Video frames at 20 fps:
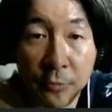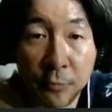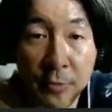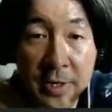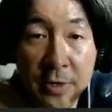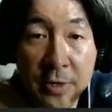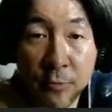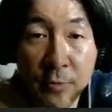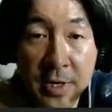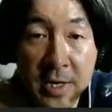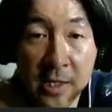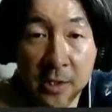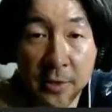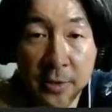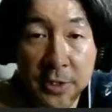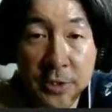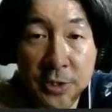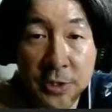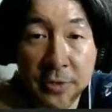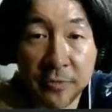3.
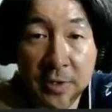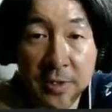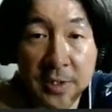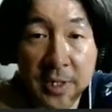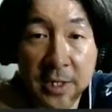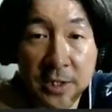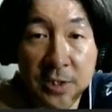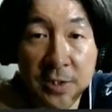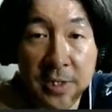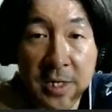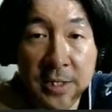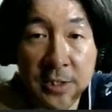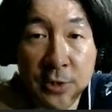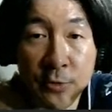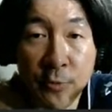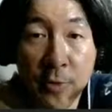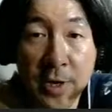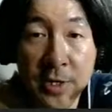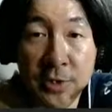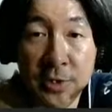Reality shift detection
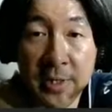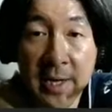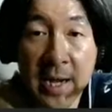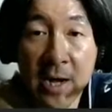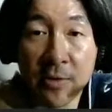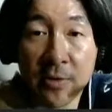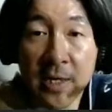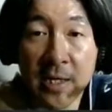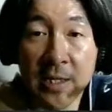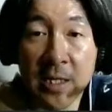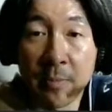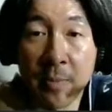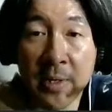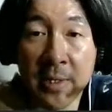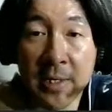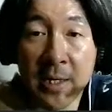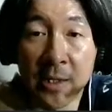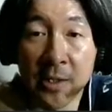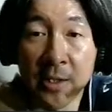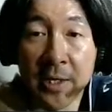integration. How can the
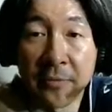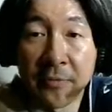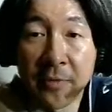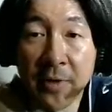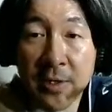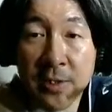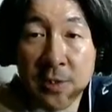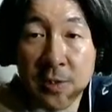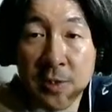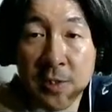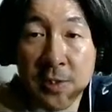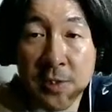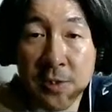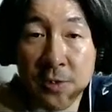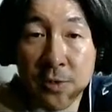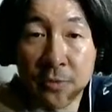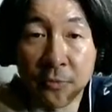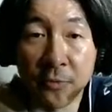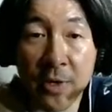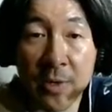Mandela effect
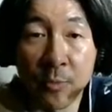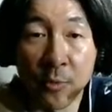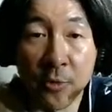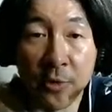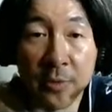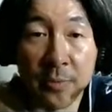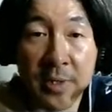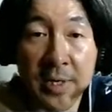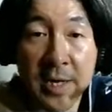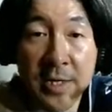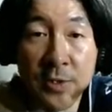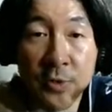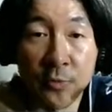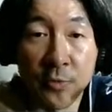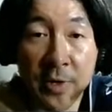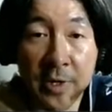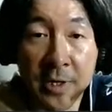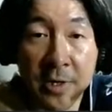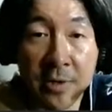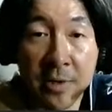statistical framework be
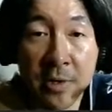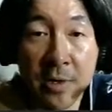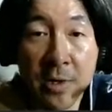integrated